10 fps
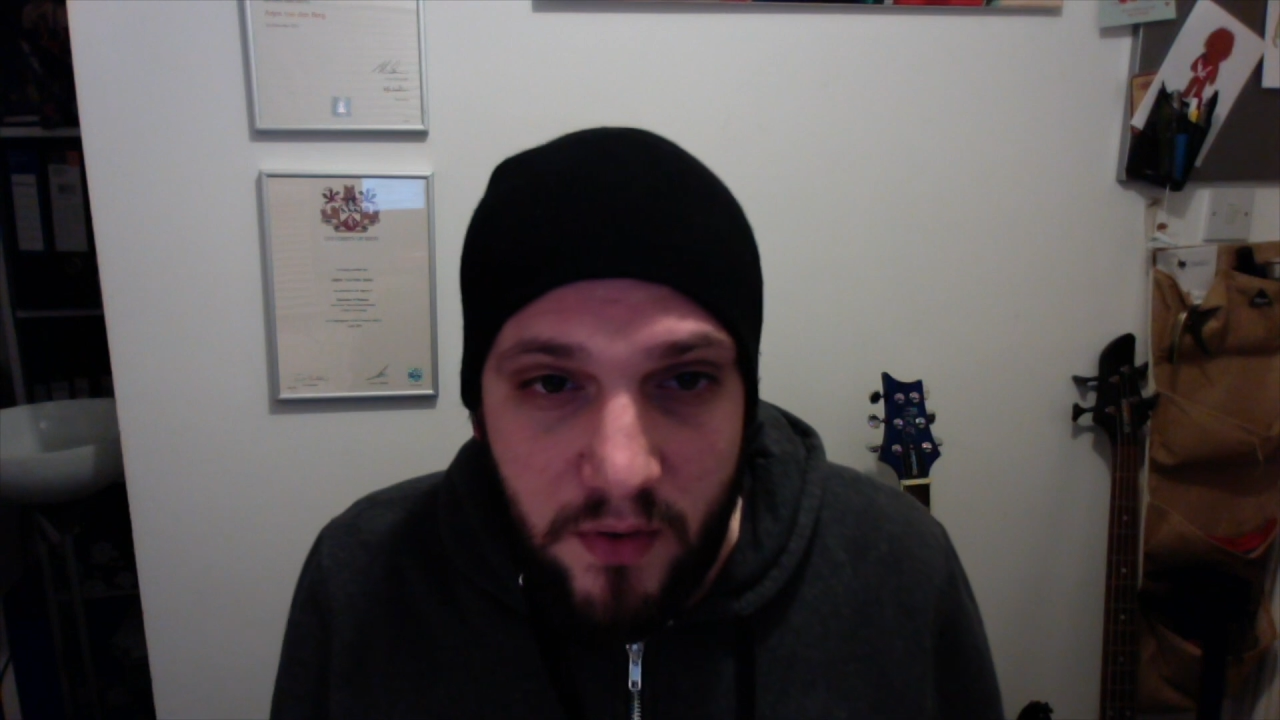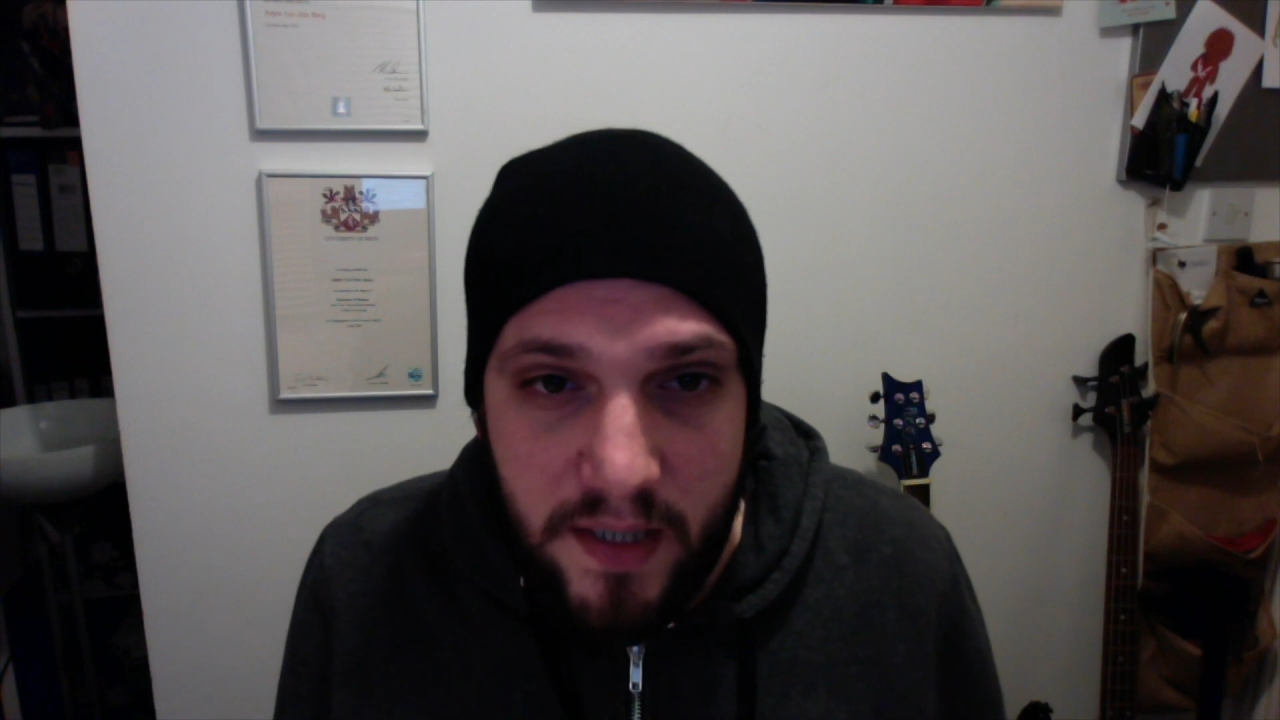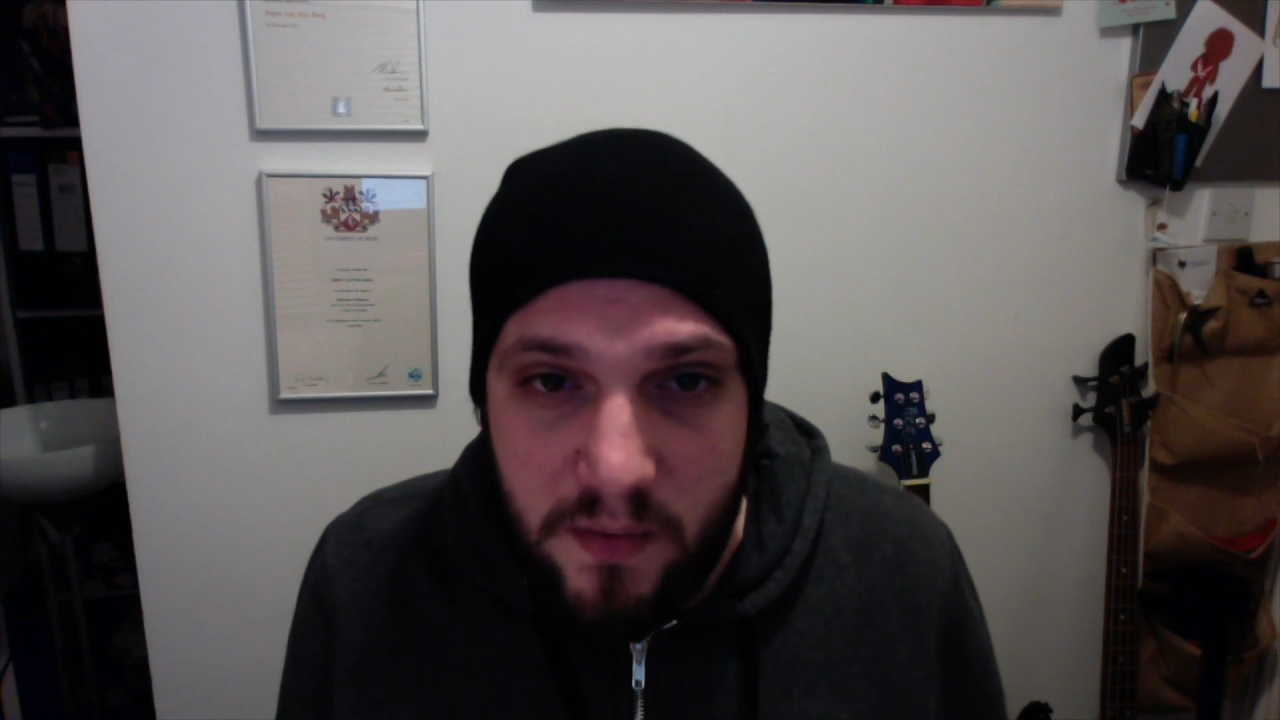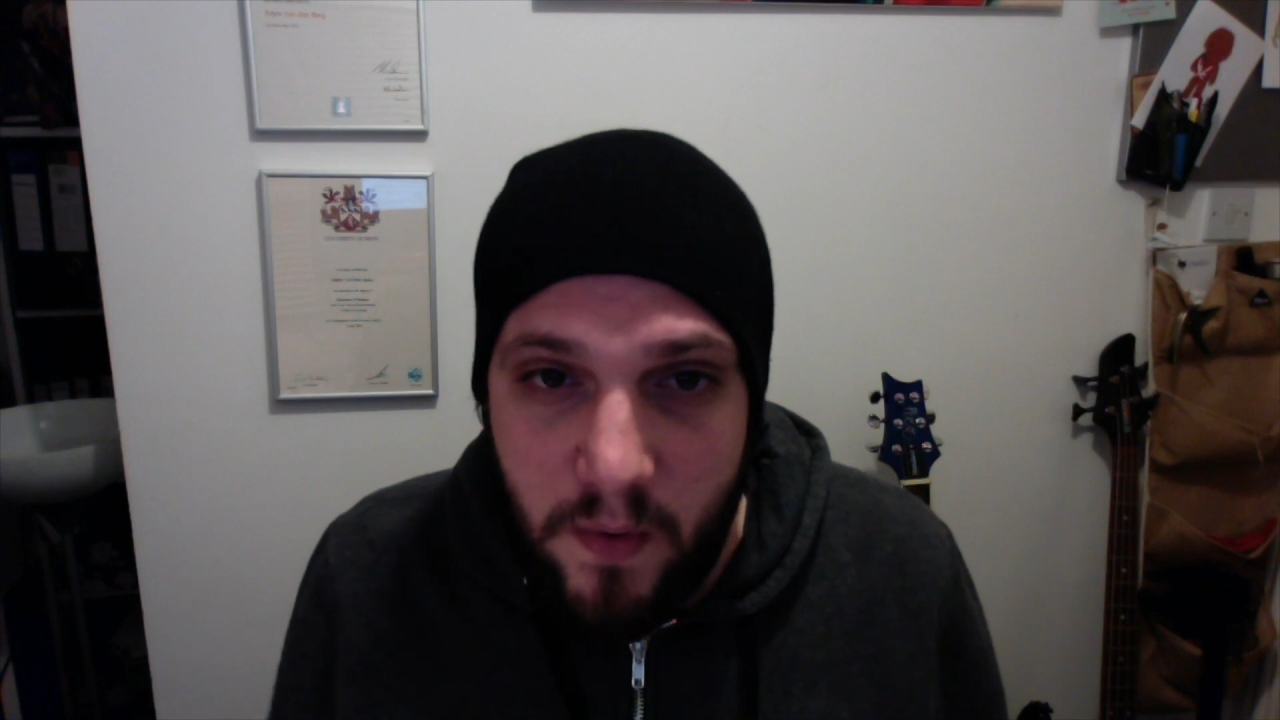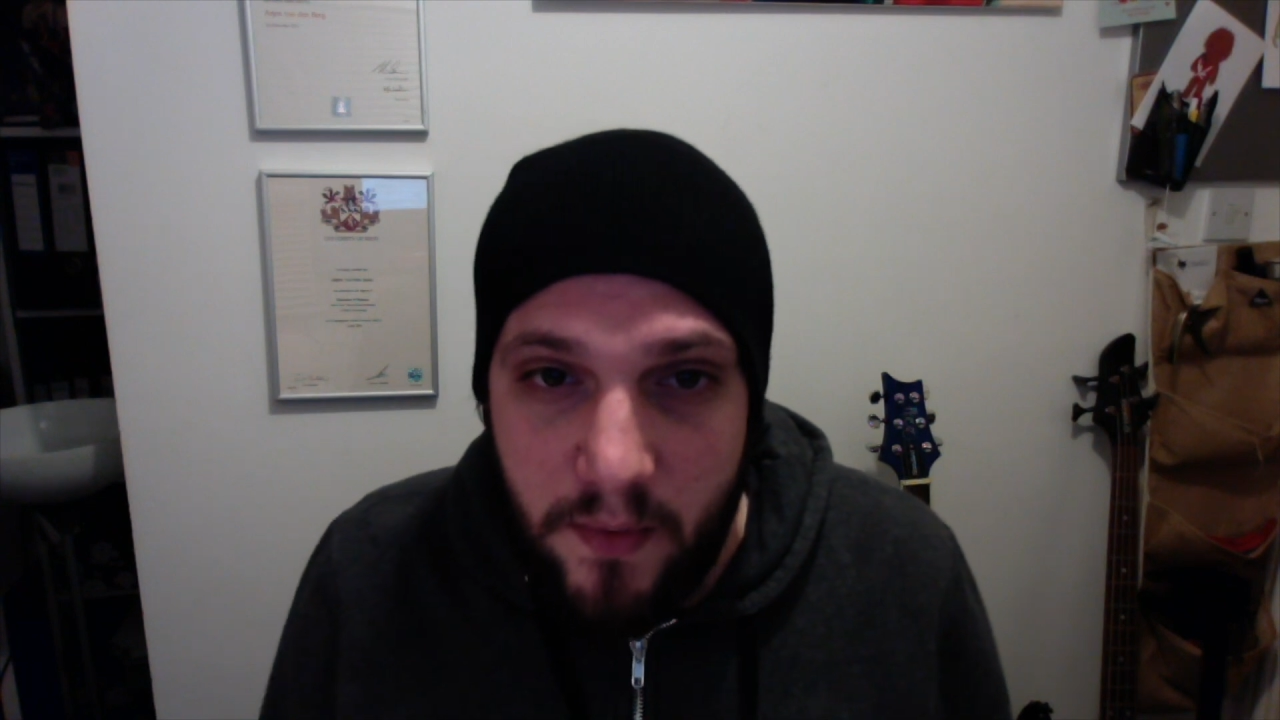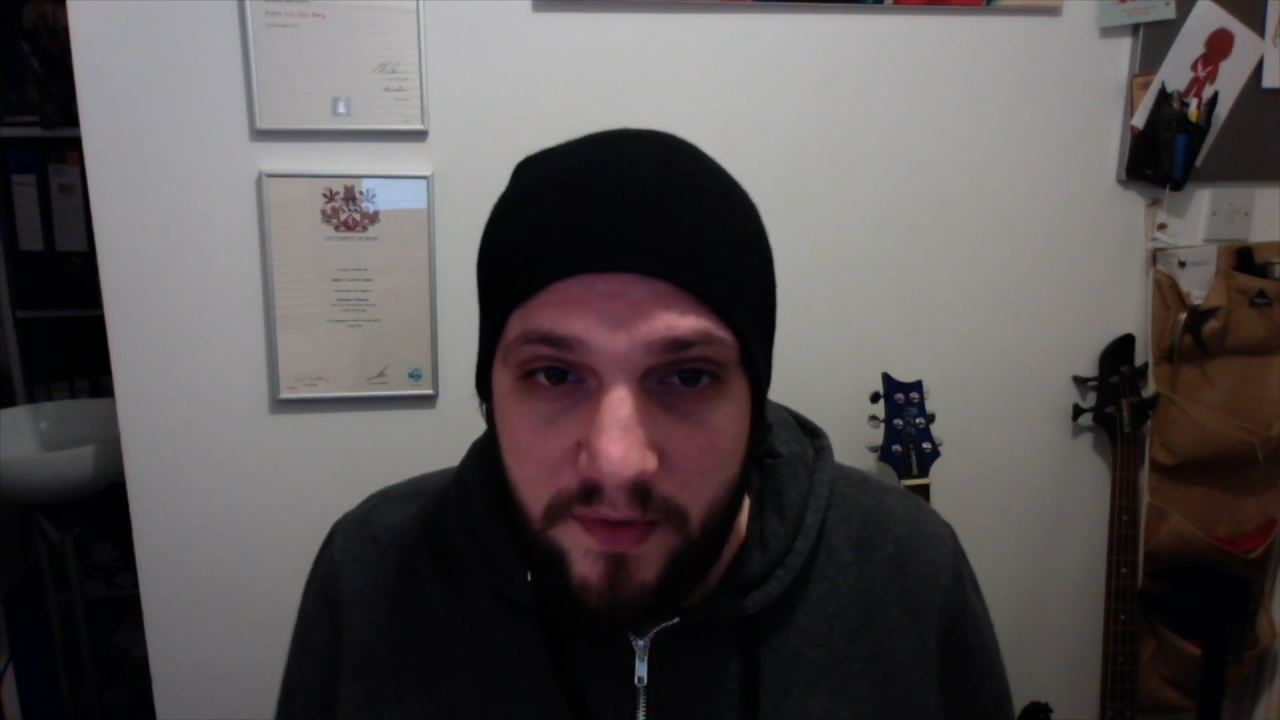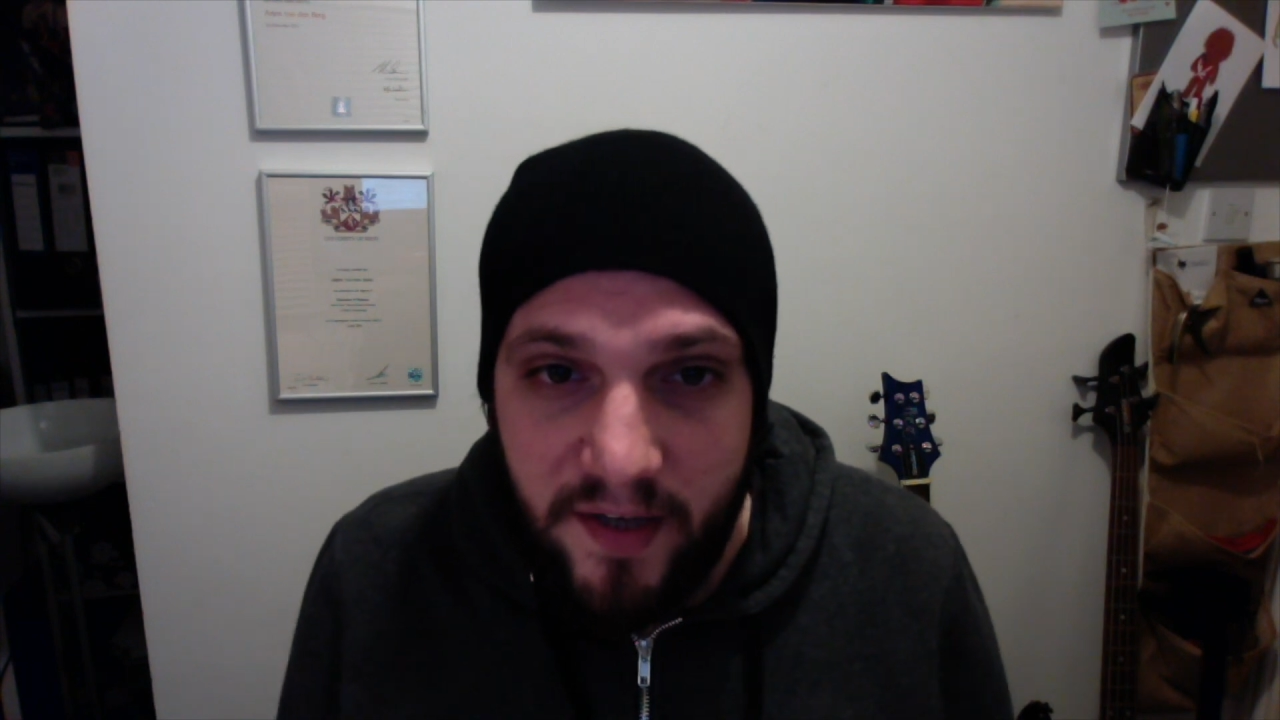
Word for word: is we will